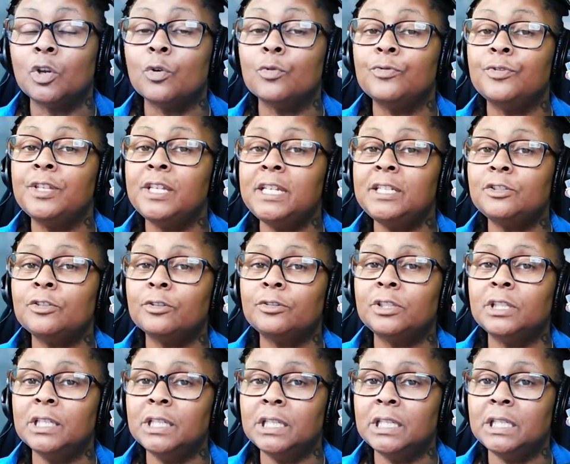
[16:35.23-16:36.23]
So these are
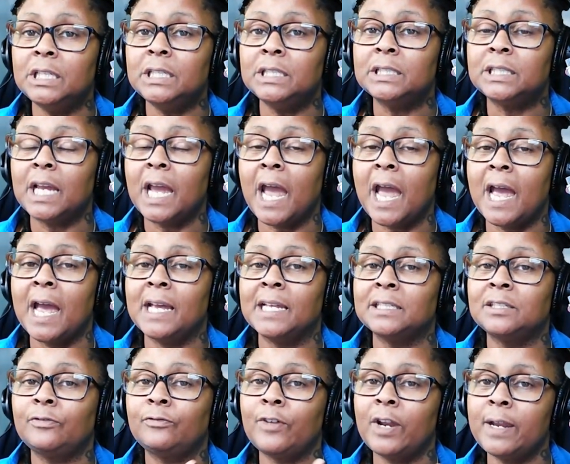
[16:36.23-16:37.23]
things
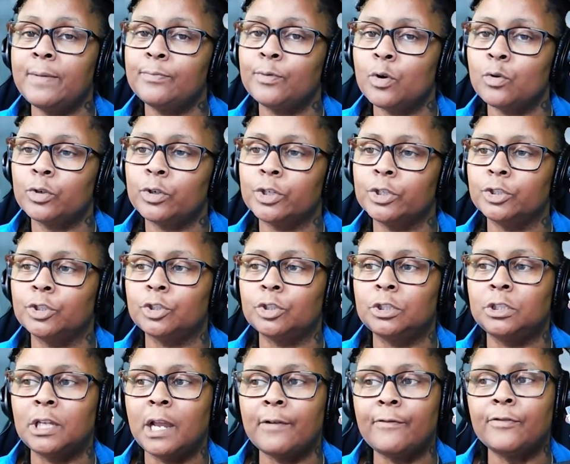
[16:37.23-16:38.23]
as freight
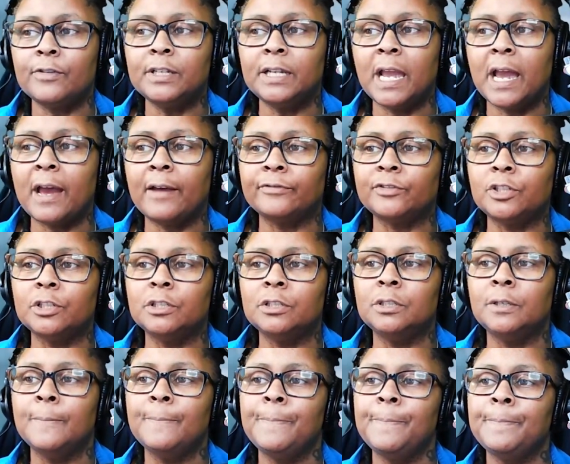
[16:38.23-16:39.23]
brokers definitely have
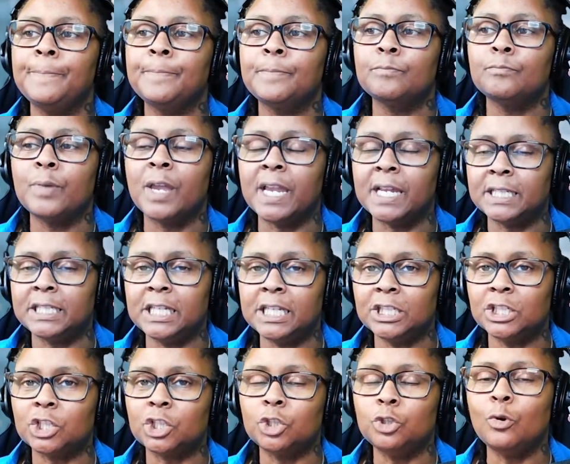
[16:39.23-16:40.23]
to pay
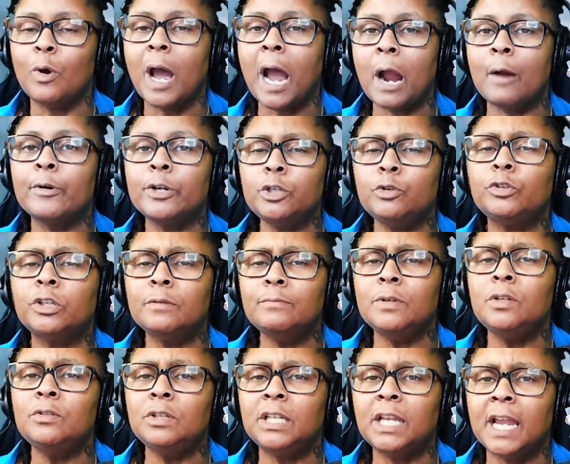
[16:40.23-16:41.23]
attention to. How are you
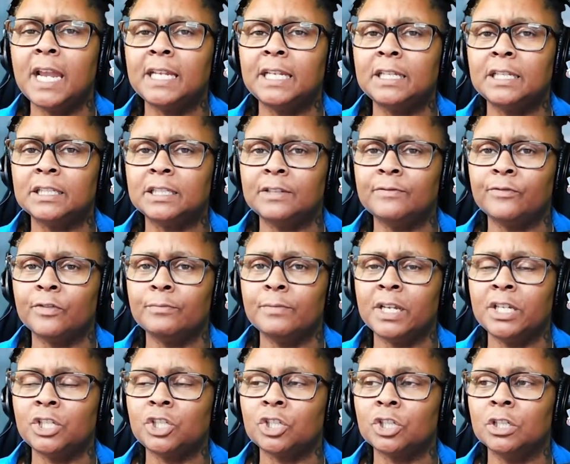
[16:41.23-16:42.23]
communicating this
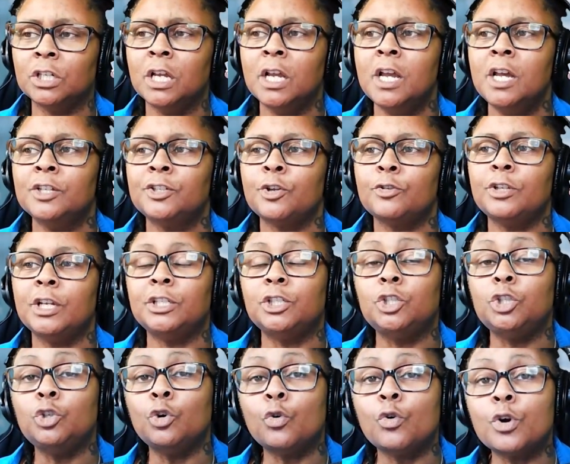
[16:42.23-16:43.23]
information so
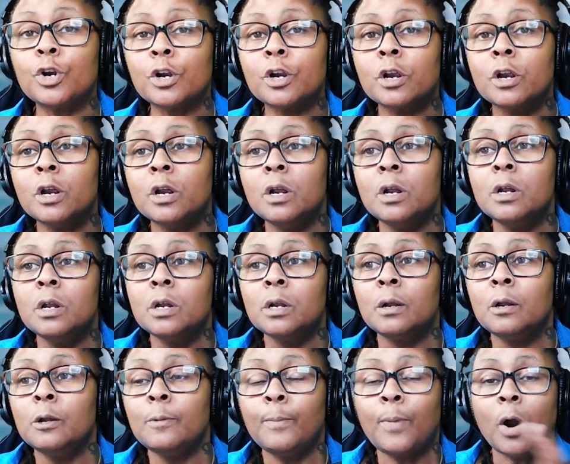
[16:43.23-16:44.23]
that your
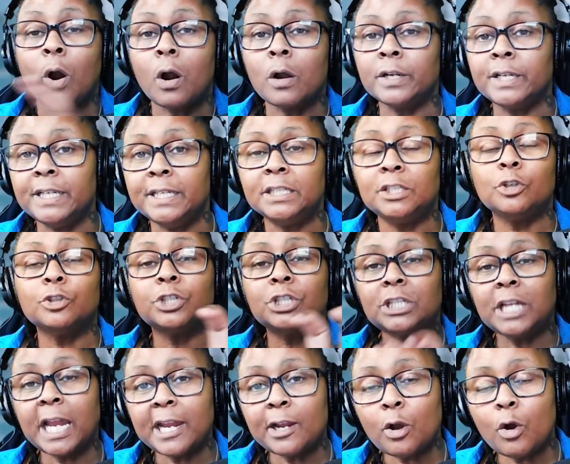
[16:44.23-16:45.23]
parties, your
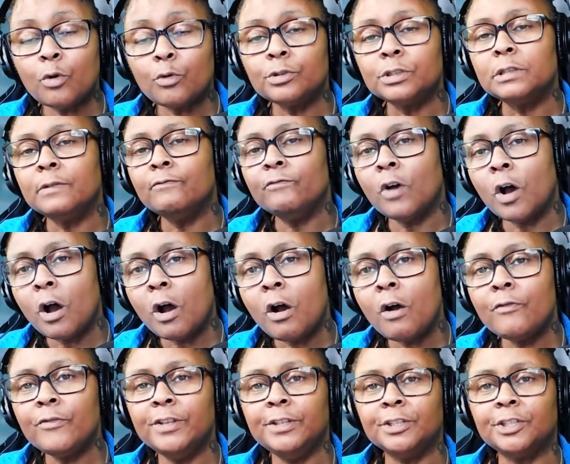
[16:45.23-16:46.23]
stakeholders
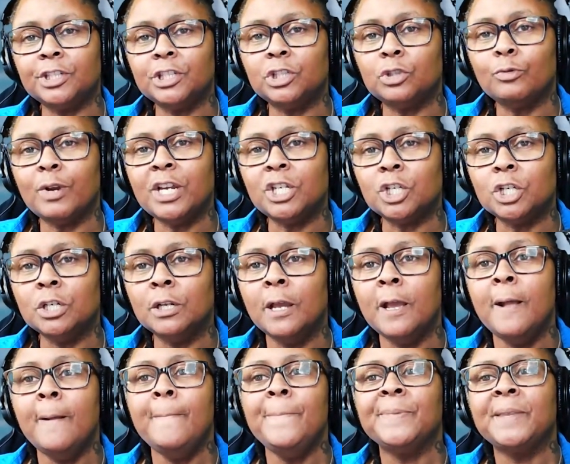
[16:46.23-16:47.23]
involved in the situation
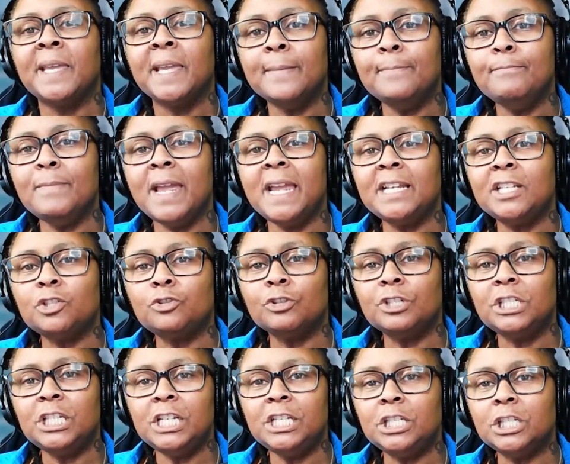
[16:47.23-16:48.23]
can make
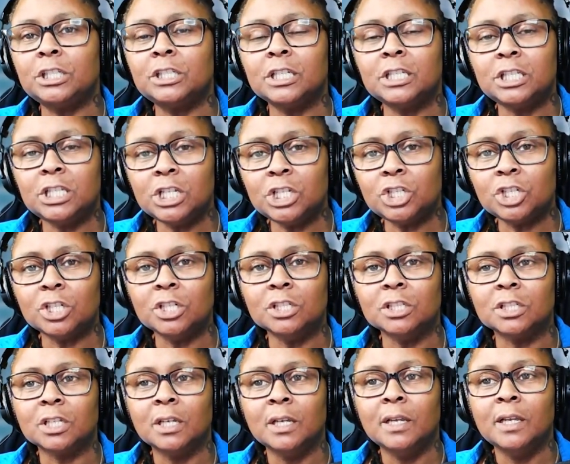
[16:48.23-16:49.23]
strategic
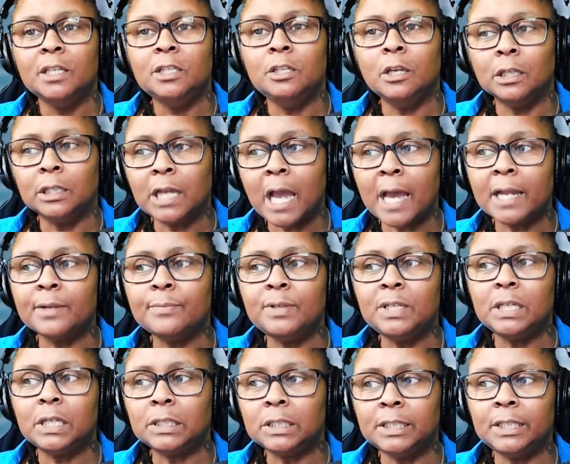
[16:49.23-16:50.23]
decisions? You got to
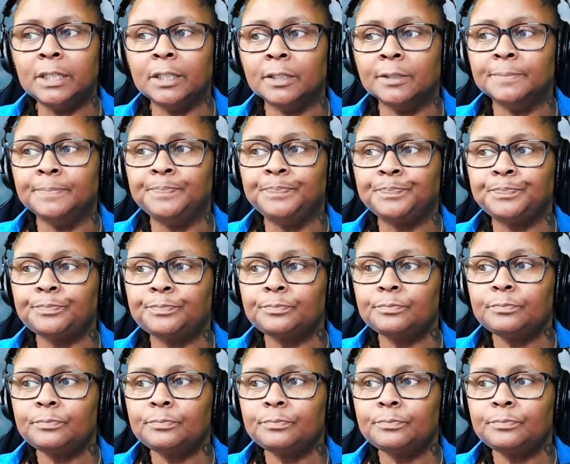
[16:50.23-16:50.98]
be clear.